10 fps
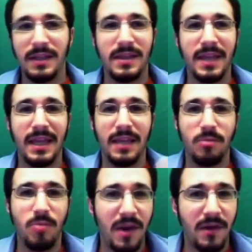they
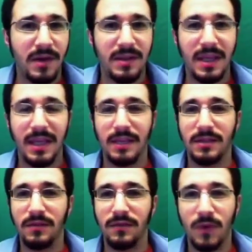get married, they
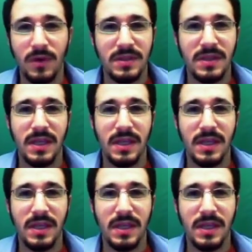get divorced,